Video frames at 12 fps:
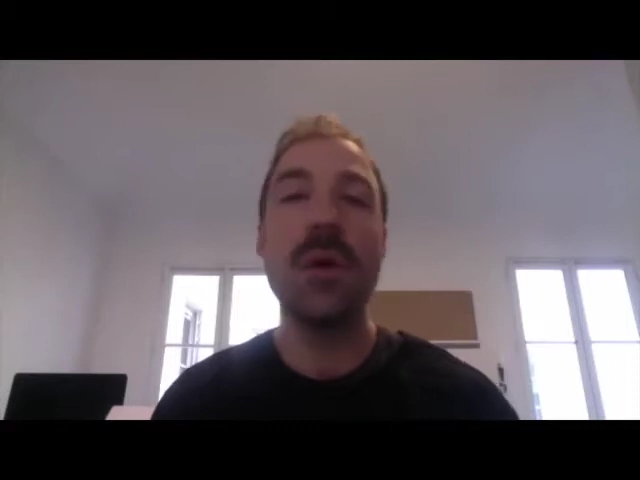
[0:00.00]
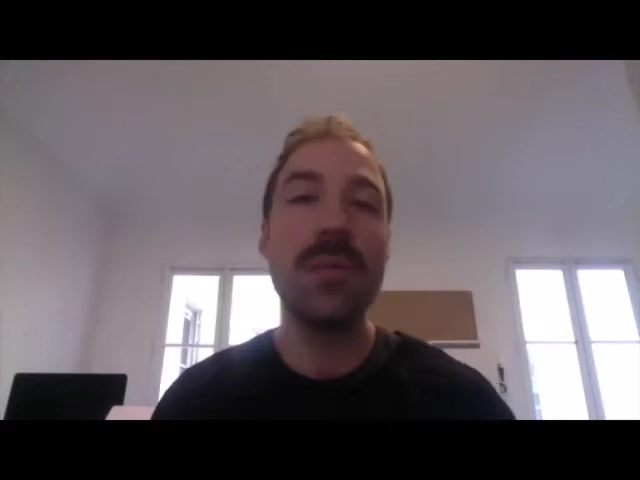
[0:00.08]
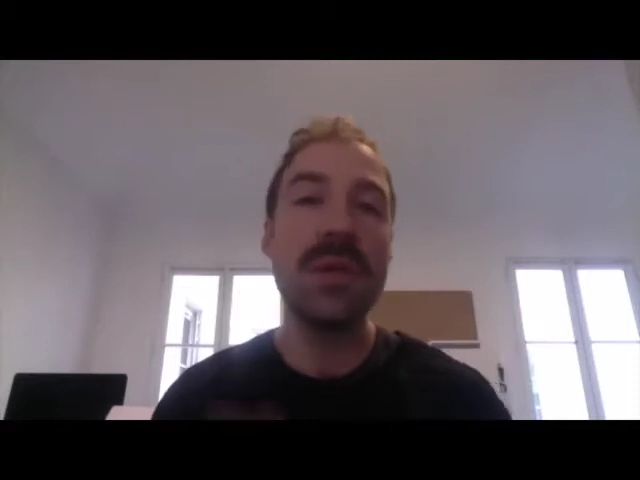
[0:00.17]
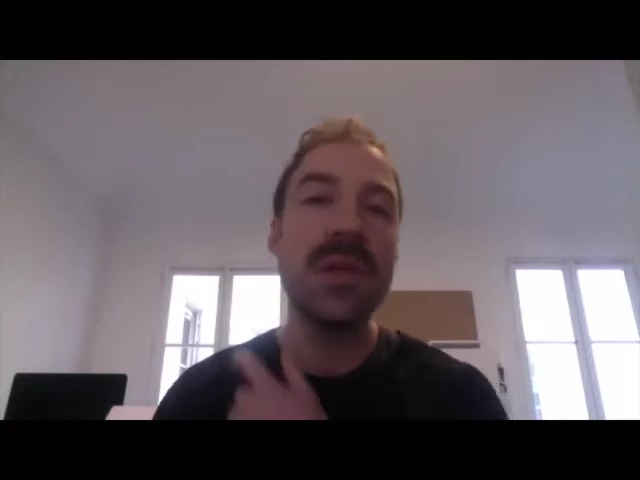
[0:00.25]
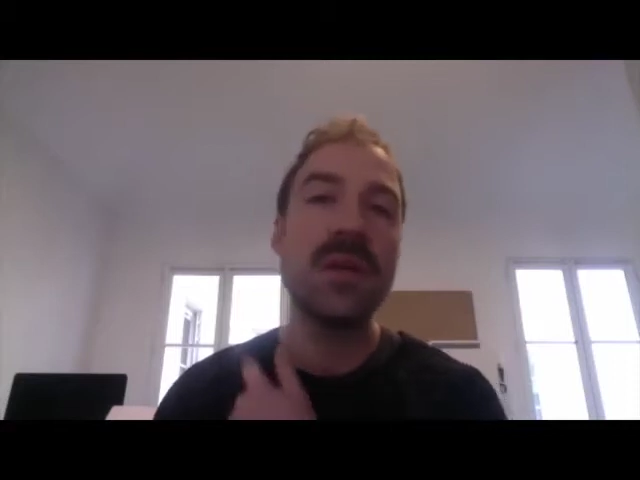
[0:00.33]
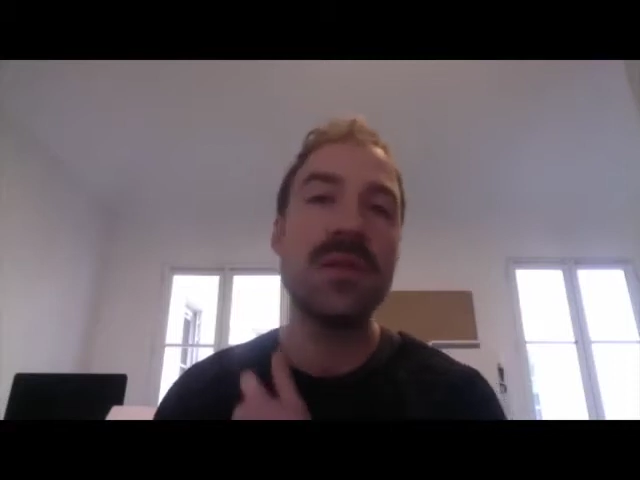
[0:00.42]

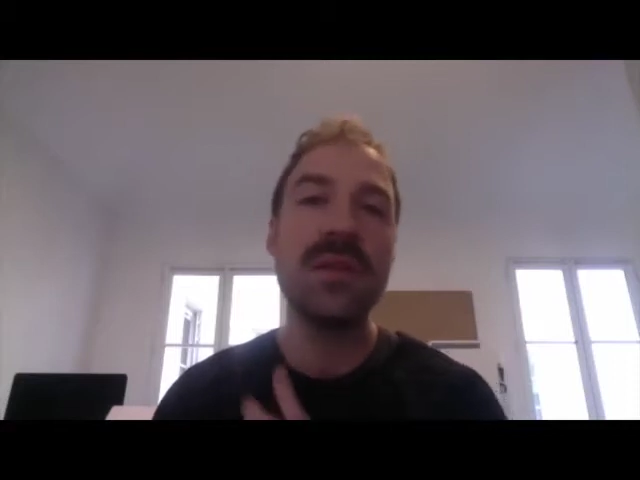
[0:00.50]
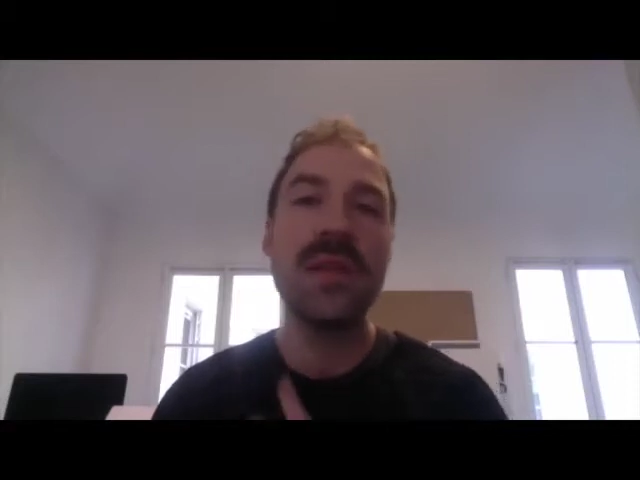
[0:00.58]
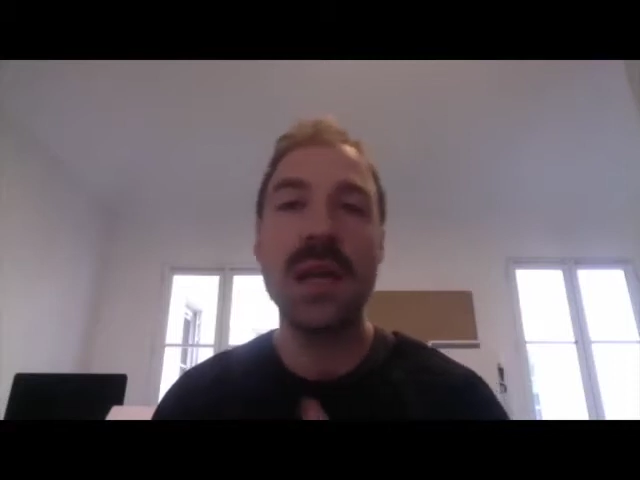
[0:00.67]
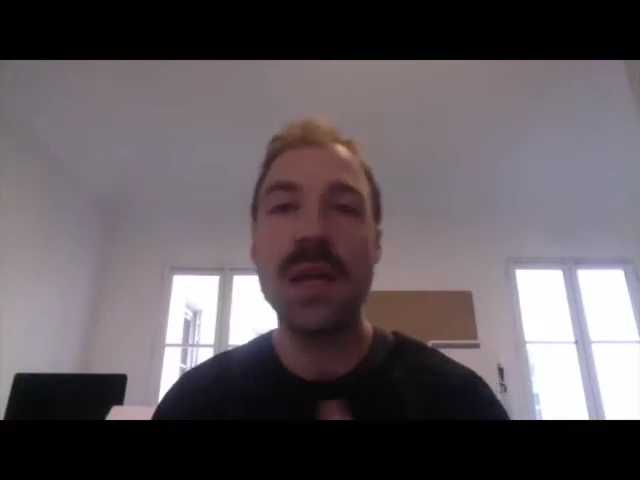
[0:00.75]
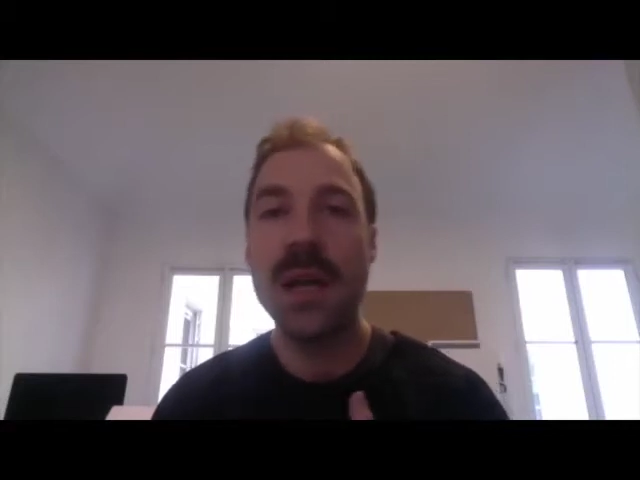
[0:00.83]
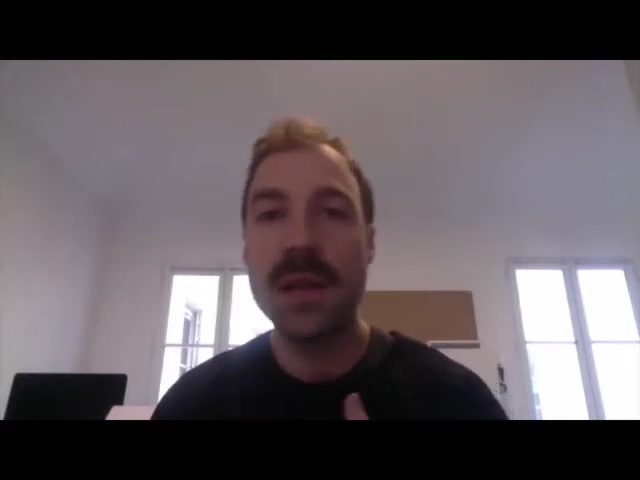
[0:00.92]
opening of the
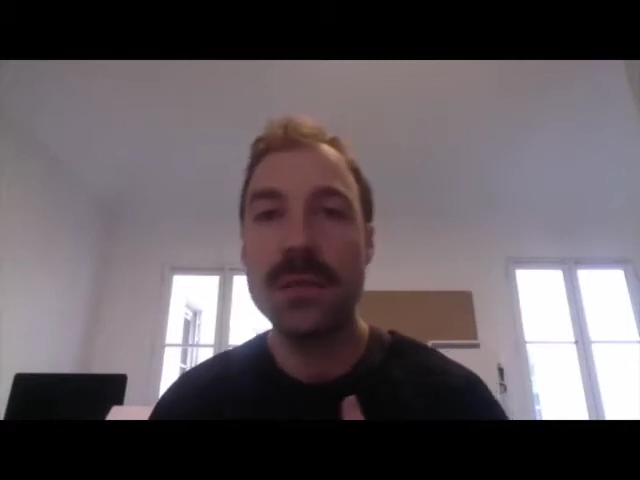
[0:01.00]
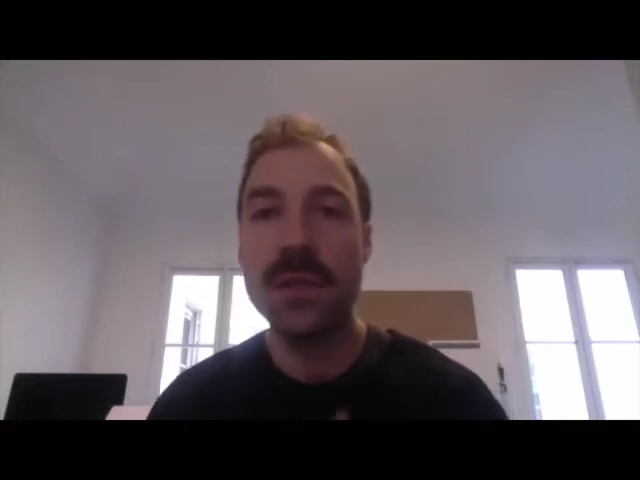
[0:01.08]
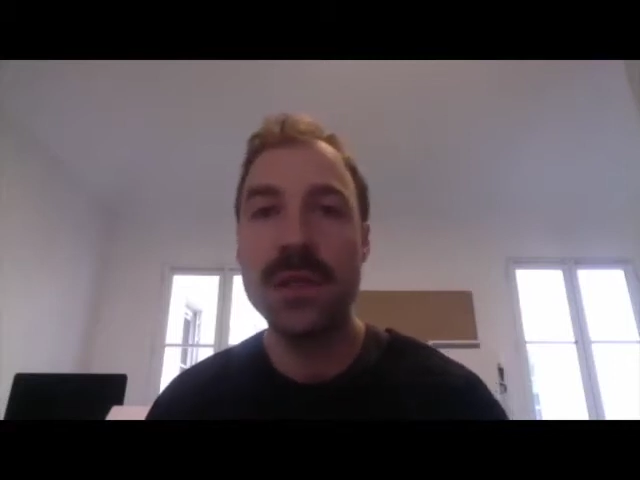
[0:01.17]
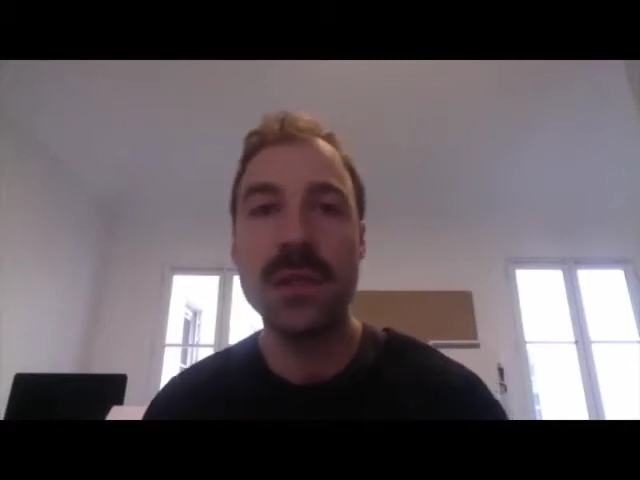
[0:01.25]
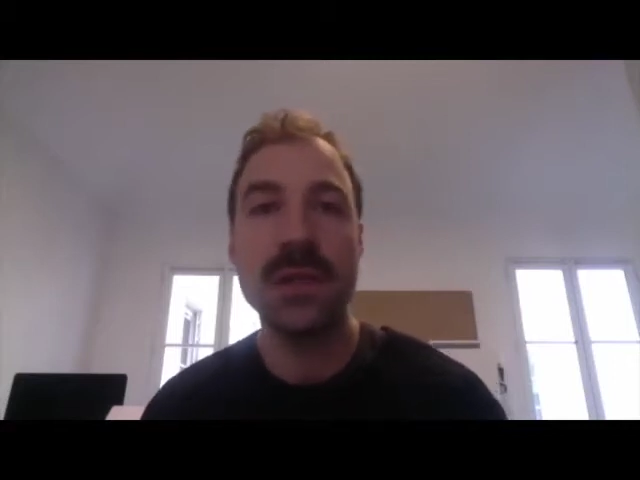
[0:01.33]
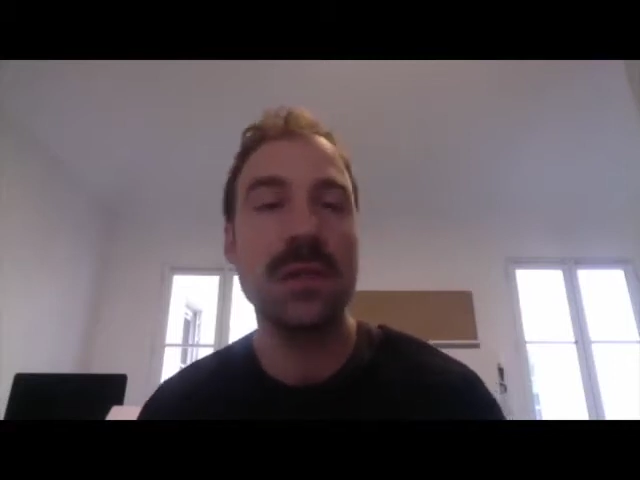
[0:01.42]
neckline,
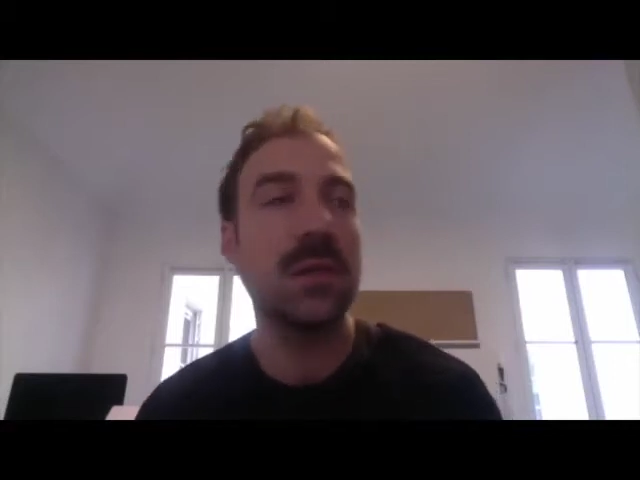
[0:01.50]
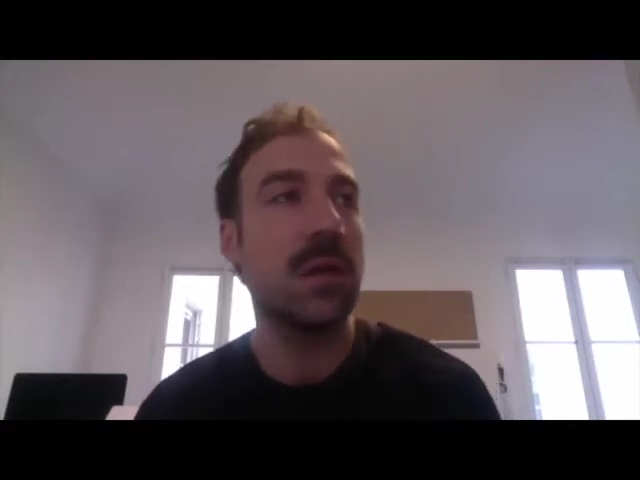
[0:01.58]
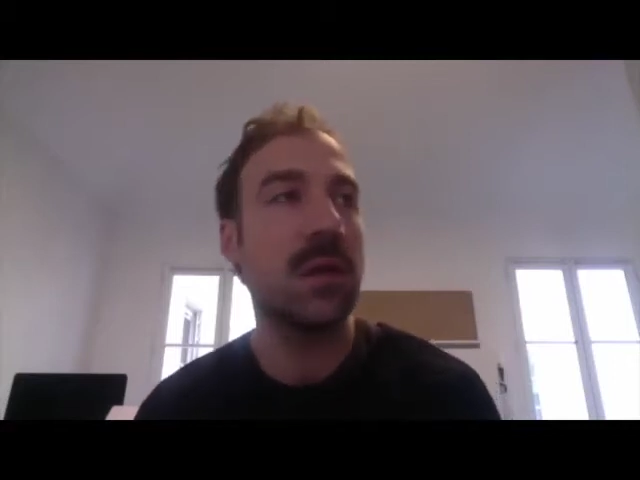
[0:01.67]
which is